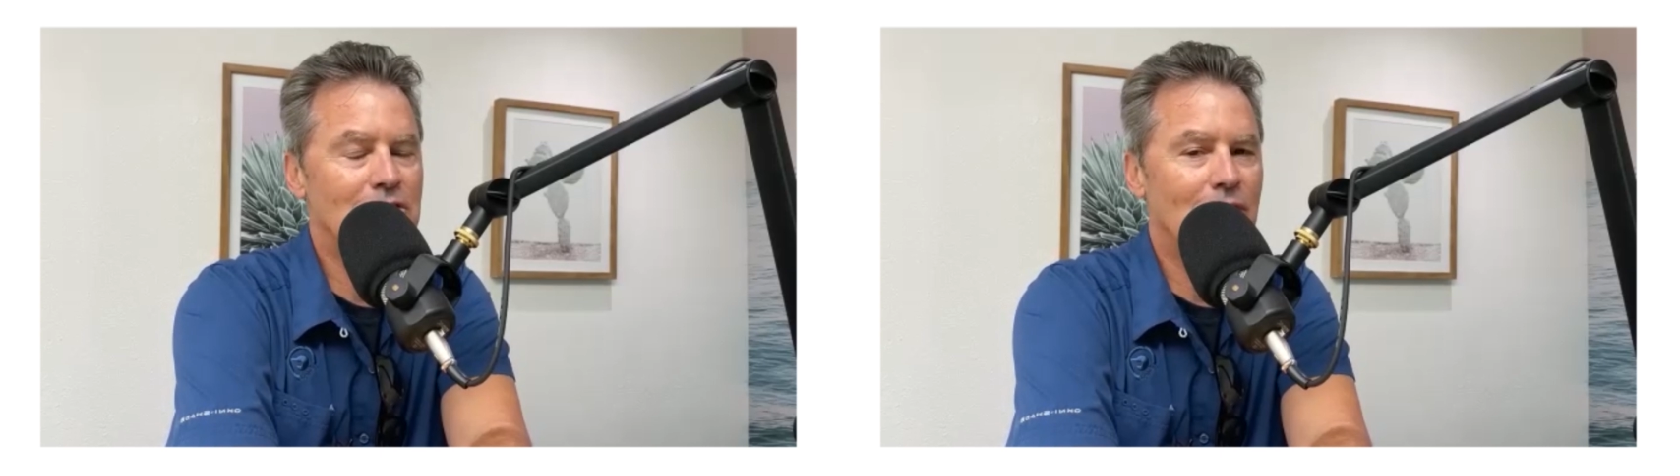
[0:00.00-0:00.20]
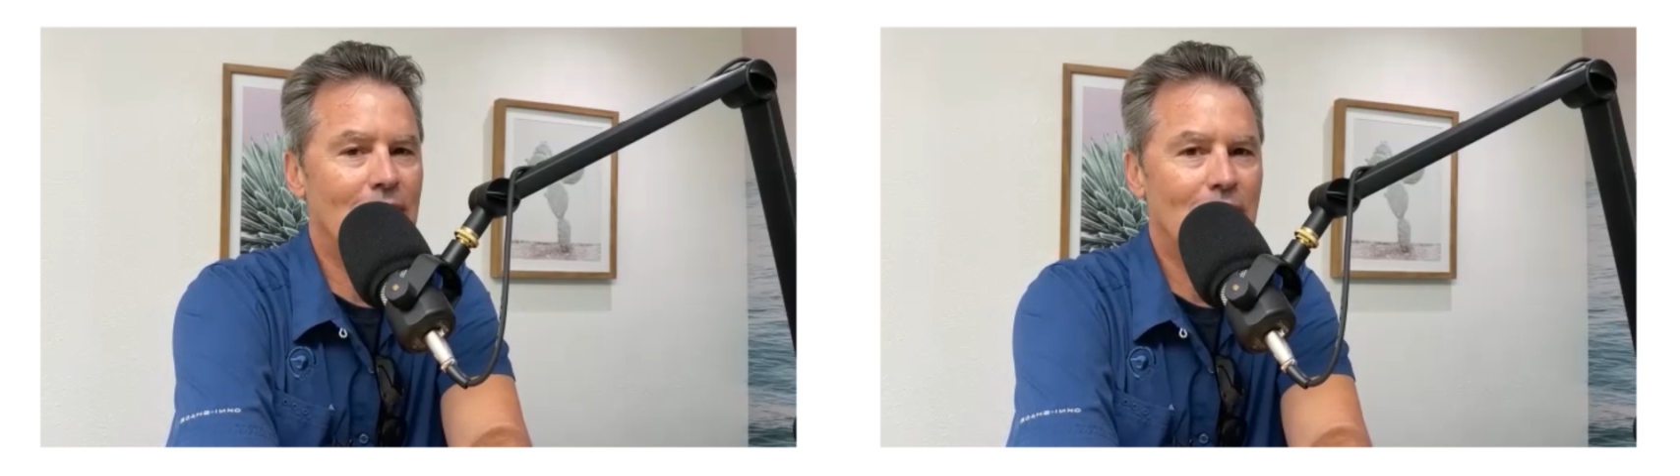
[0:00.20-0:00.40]

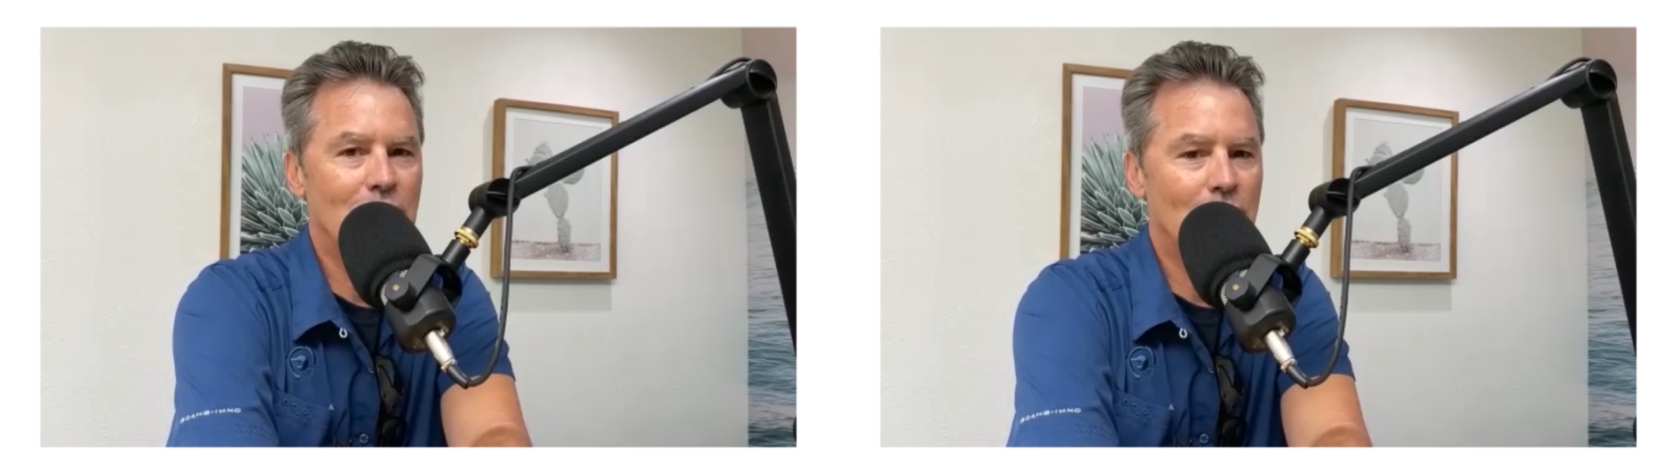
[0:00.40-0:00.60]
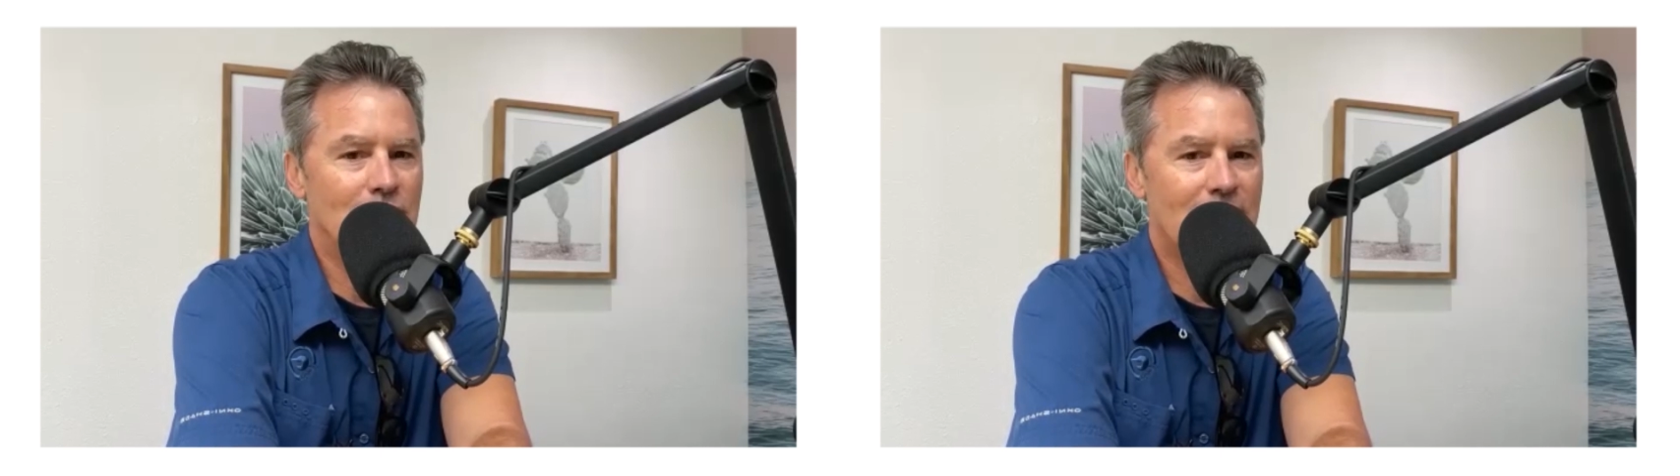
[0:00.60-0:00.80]
so
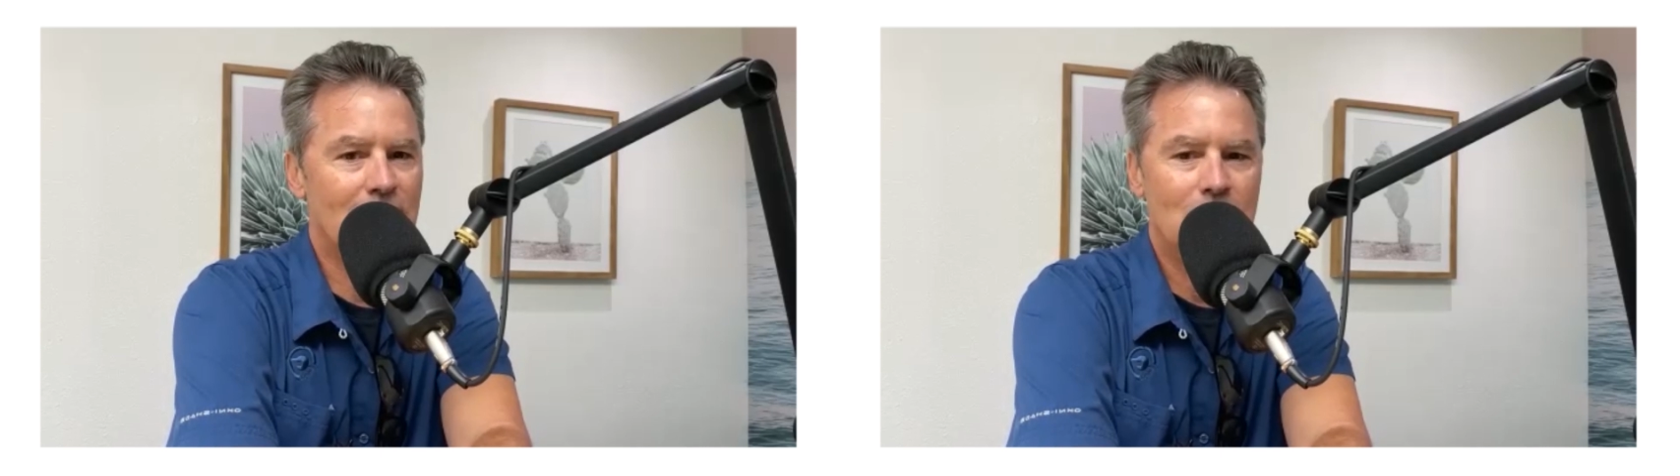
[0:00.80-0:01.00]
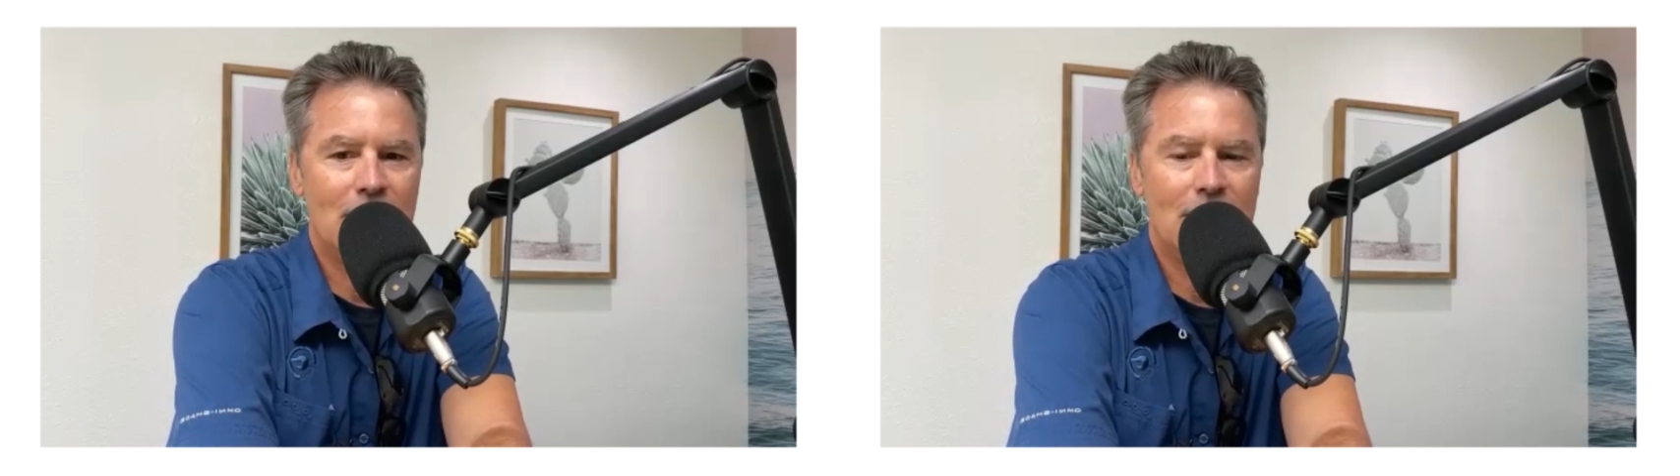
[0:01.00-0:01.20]
outdoors
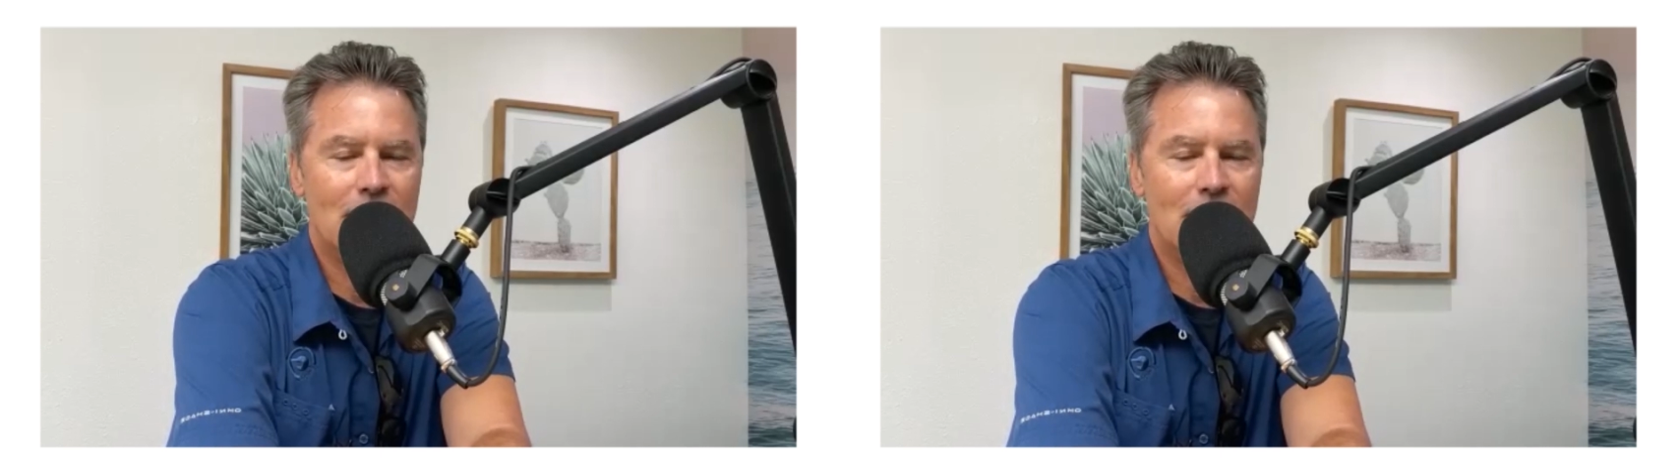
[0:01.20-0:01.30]
can be